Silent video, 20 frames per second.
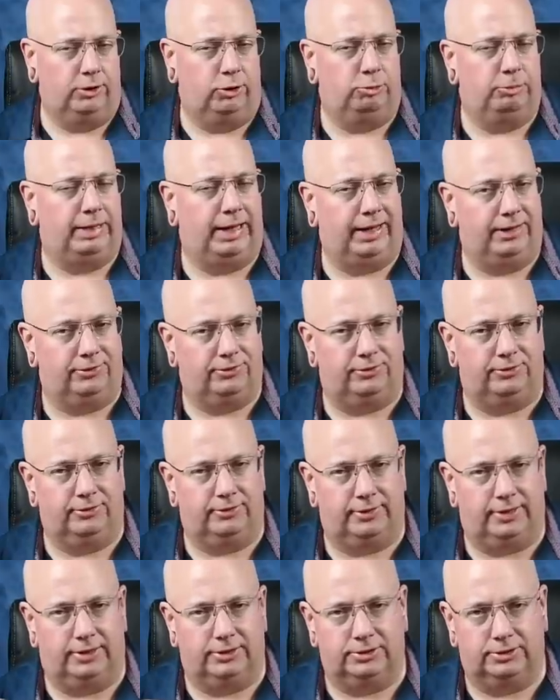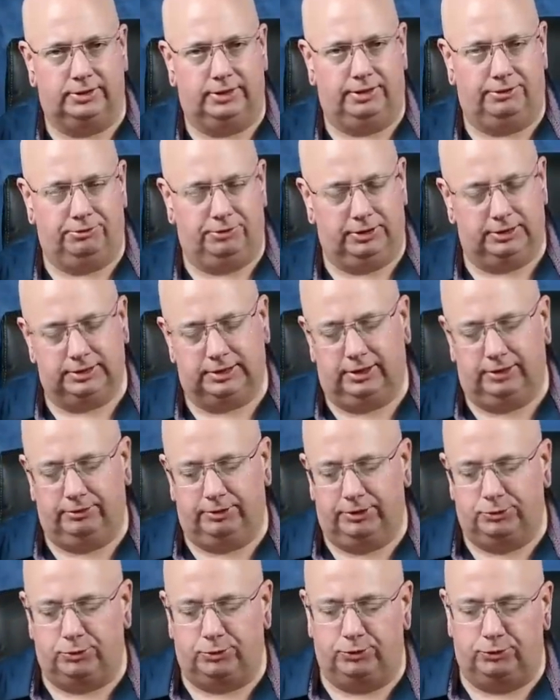no masses actually ever
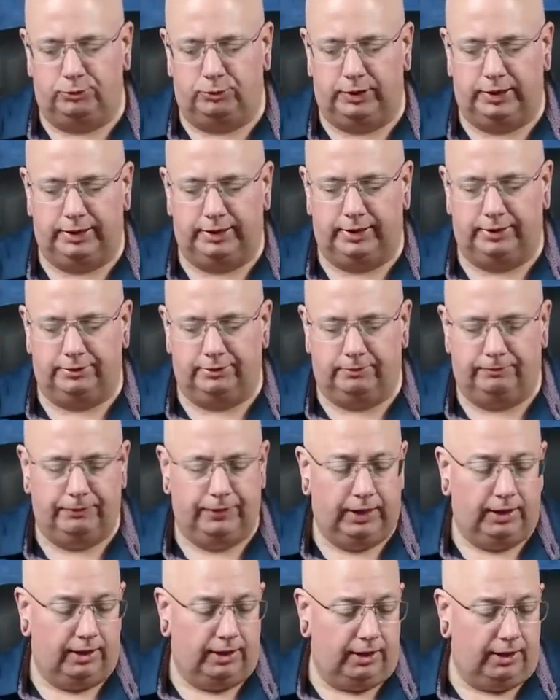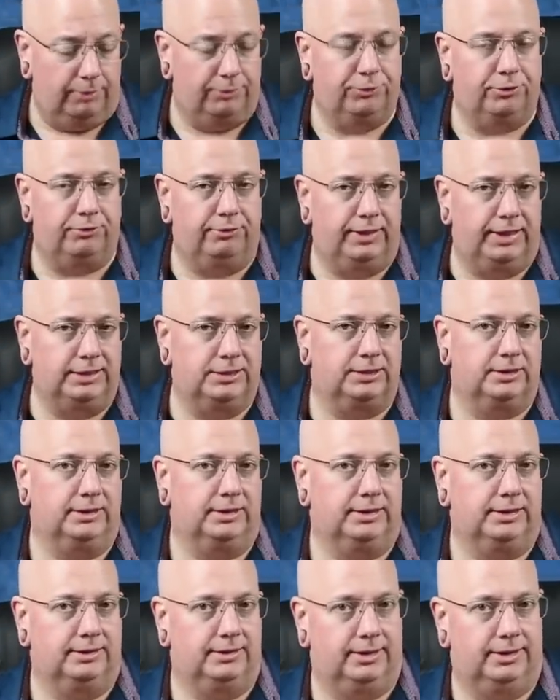accelerate towards one another.
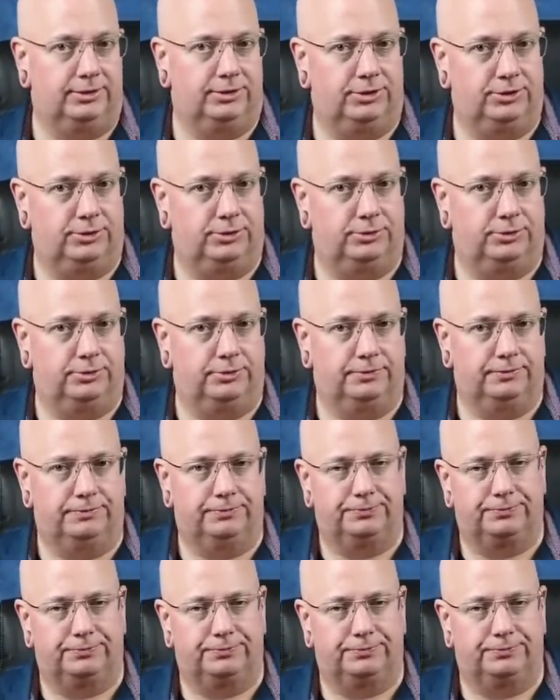Observationally, they do.